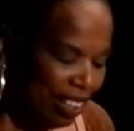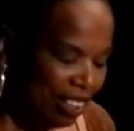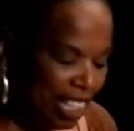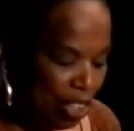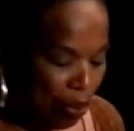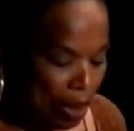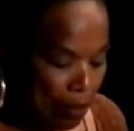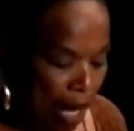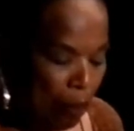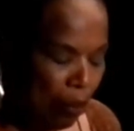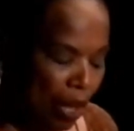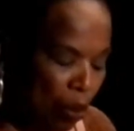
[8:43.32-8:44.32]
Then
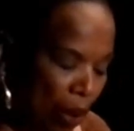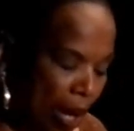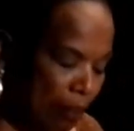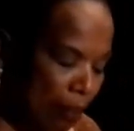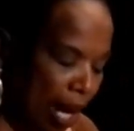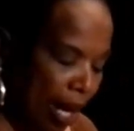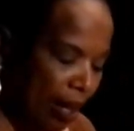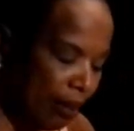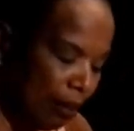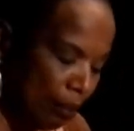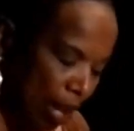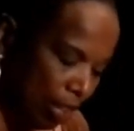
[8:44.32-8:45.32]
remembering what my
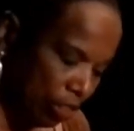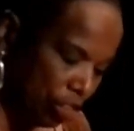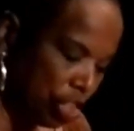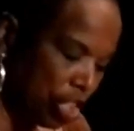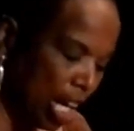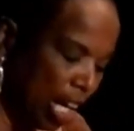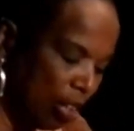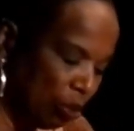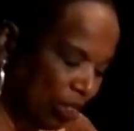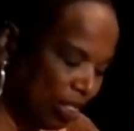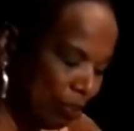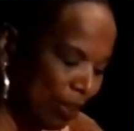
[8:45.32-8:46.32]
mother shared
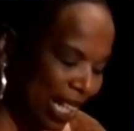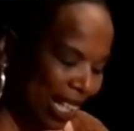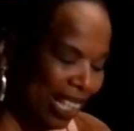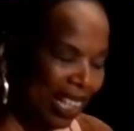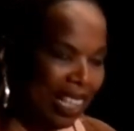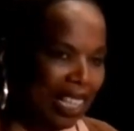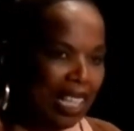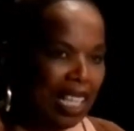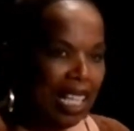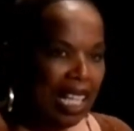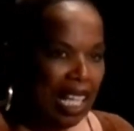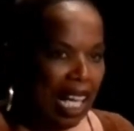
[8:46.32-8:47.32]
with me,
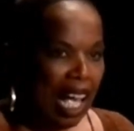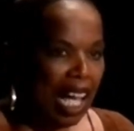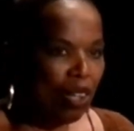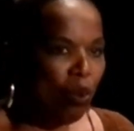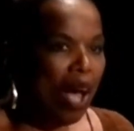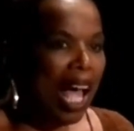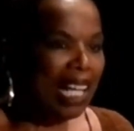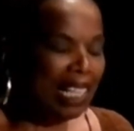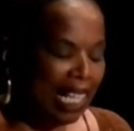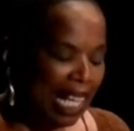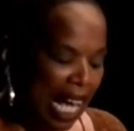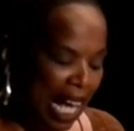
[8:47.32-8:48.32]
I
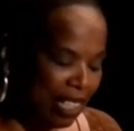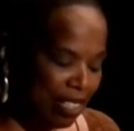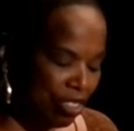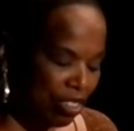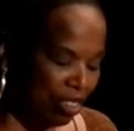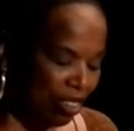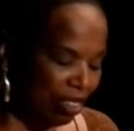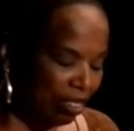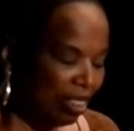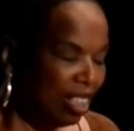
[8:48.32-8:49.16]
quietly asked her,